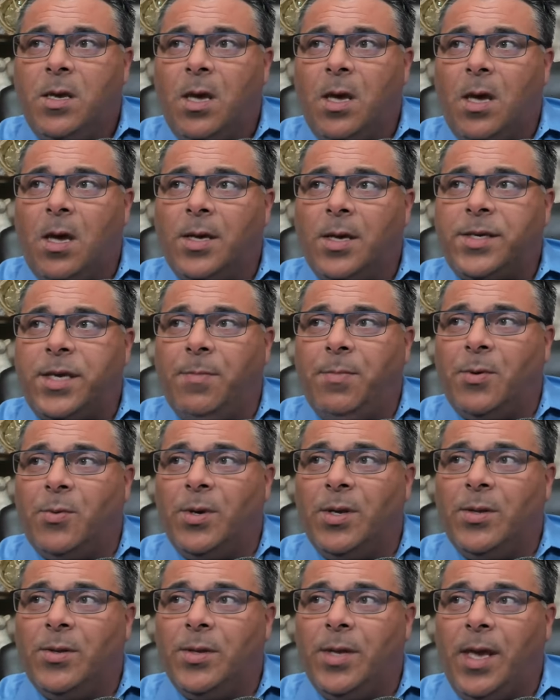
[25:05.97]
Uh, keep it
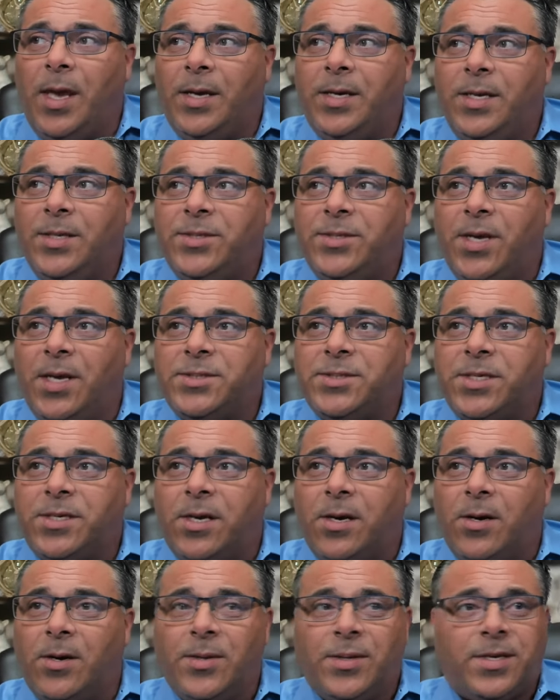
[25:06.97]
real, and he takes
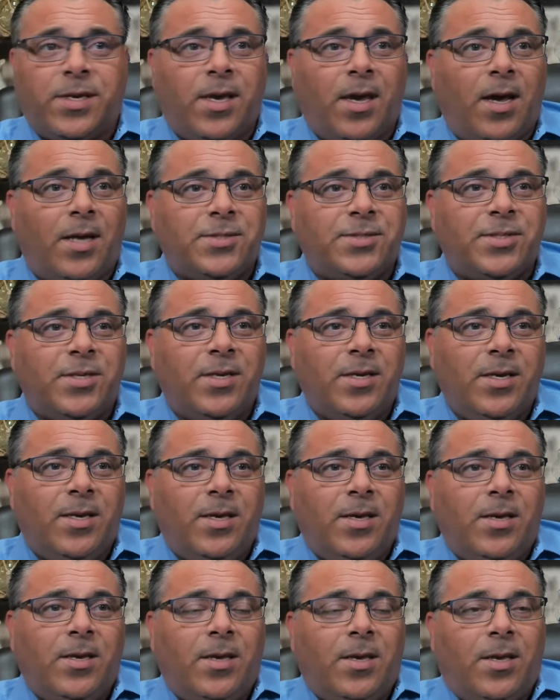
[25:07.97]
care of the cats.
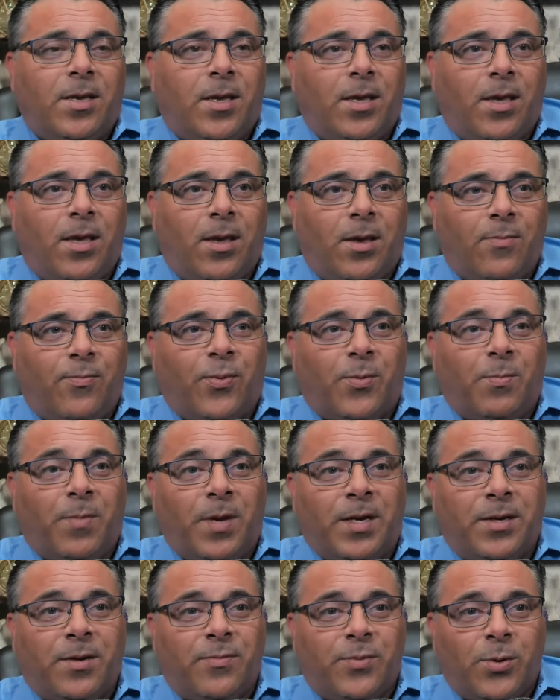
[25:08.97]
For
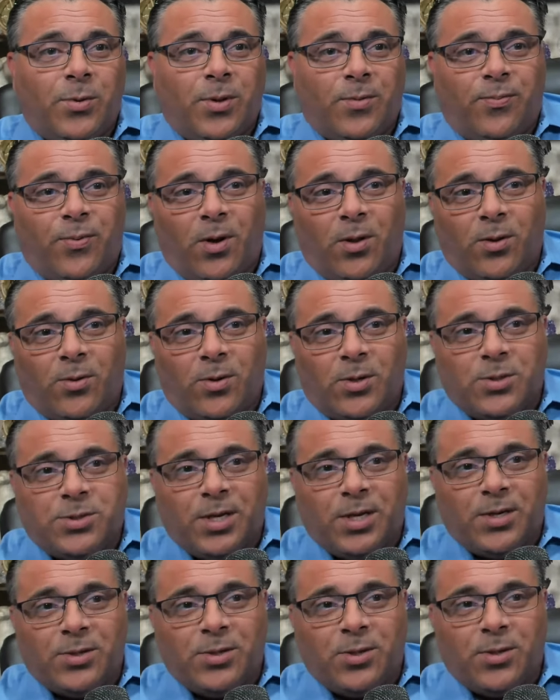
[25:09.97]
many of you that follow our
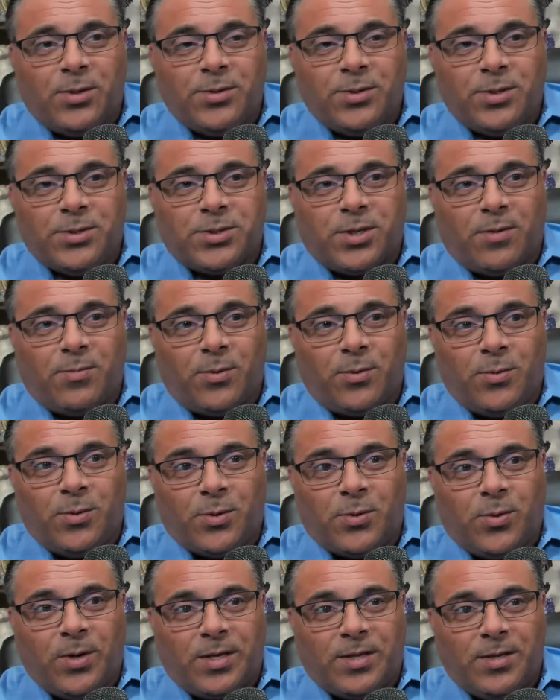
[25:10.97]
channel, you'll discover real
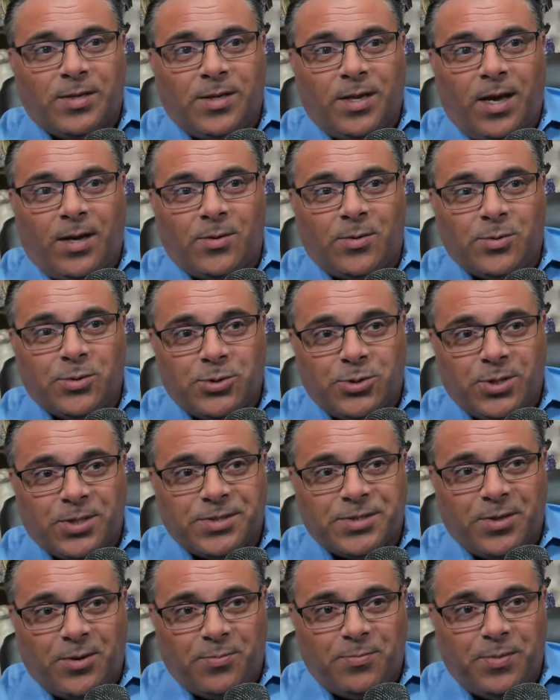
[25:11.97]
quickly that I don't
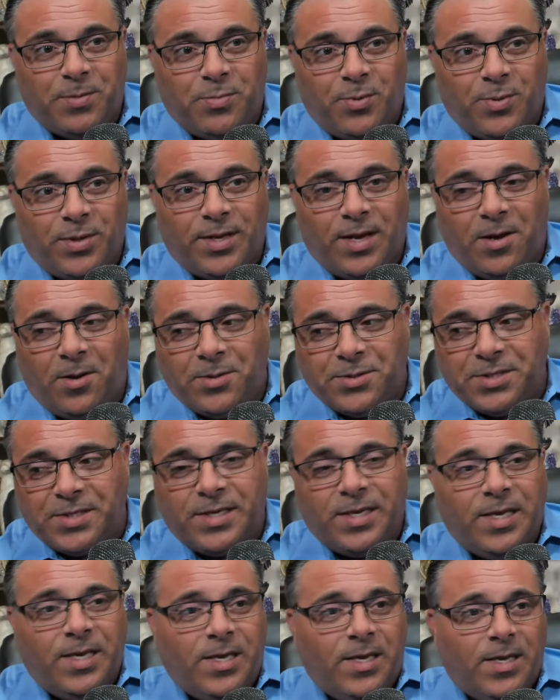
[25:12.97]
just help people with housing.
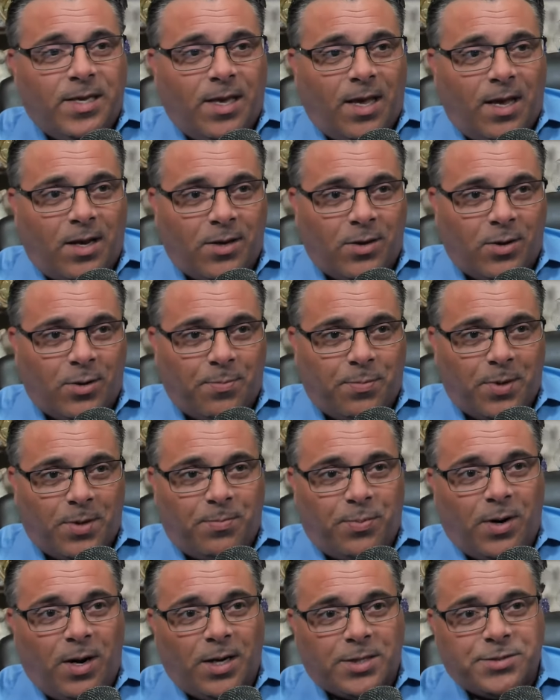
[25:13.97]
I help
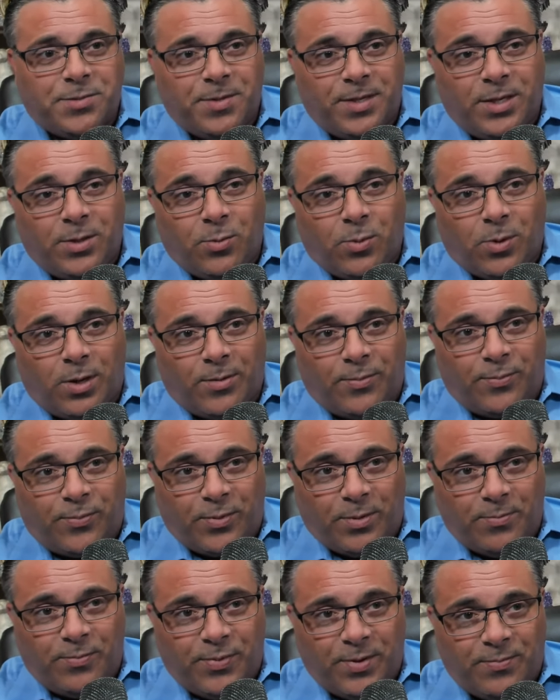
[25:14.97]
approximately anywhere
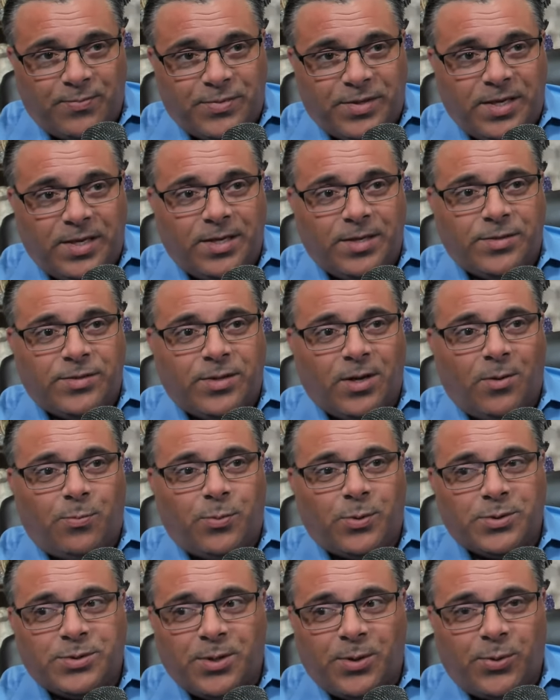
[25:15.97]
from 15 to
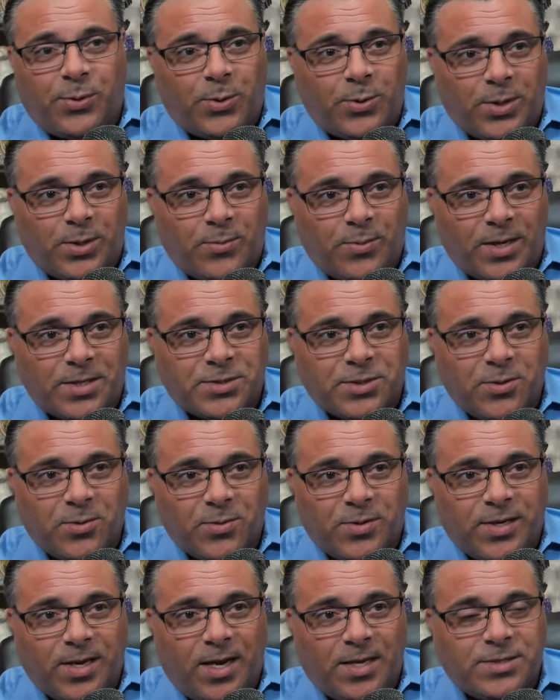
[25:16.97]
upwards of 30 rescue
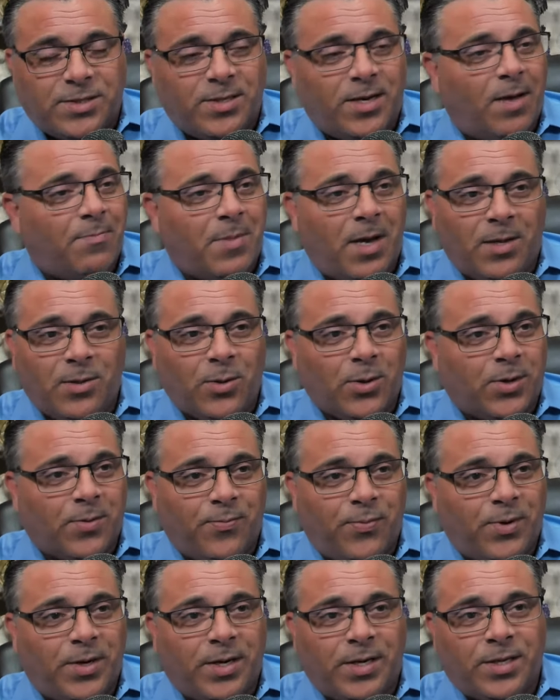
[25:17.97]
cats, and I'm not looking
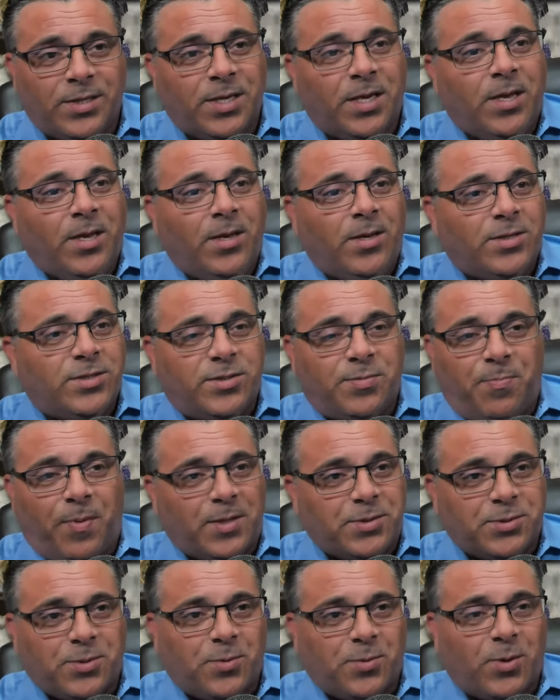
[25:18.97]
for any
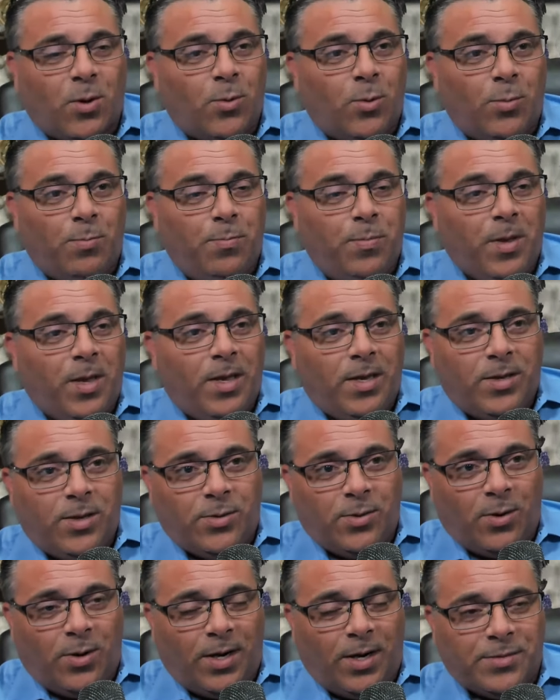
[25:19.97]
special goal.
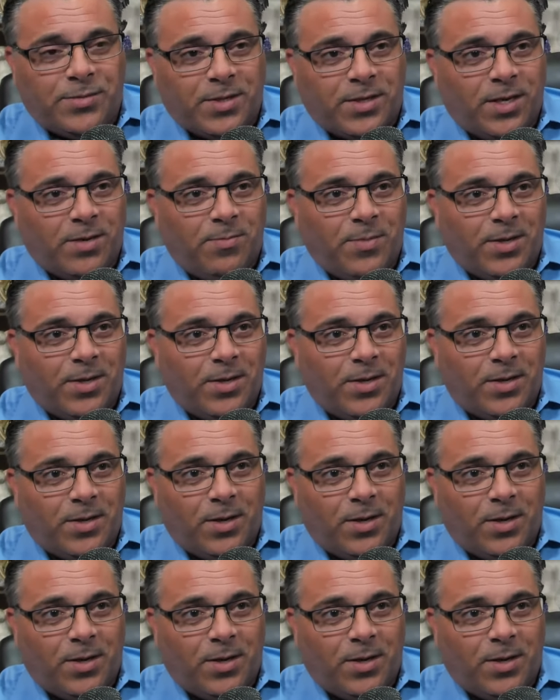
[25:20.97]
You don't have to give me a,